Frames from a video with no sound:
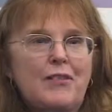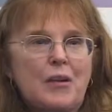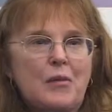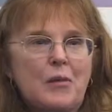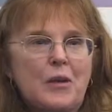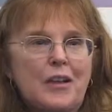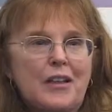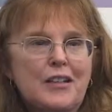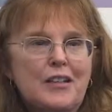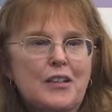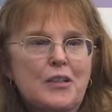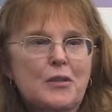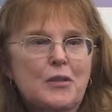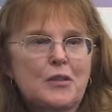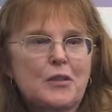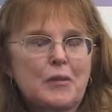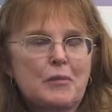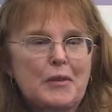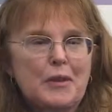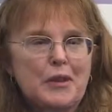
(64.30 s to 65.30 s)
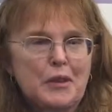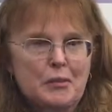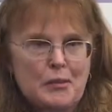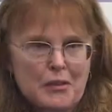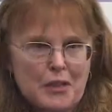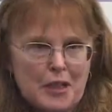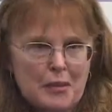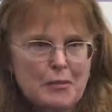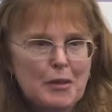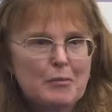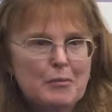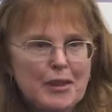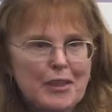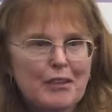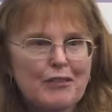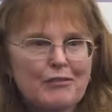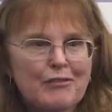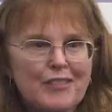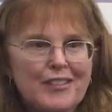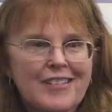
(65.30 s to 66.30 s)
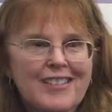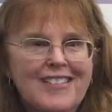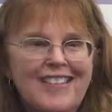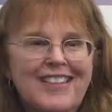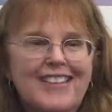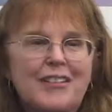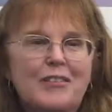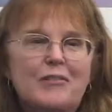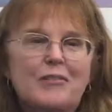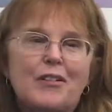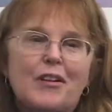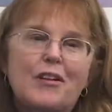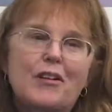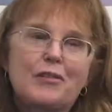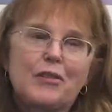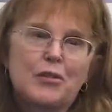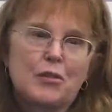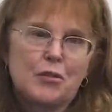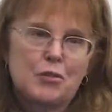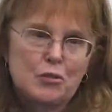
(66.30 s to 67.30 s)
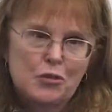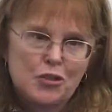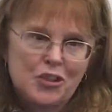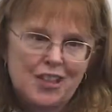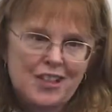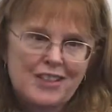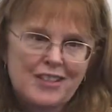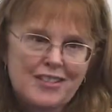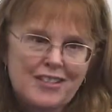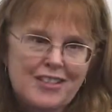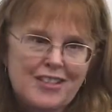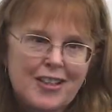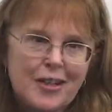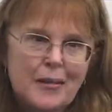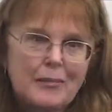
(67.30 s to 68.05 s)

I wanted to do something that was going to be meaningful and involve social change.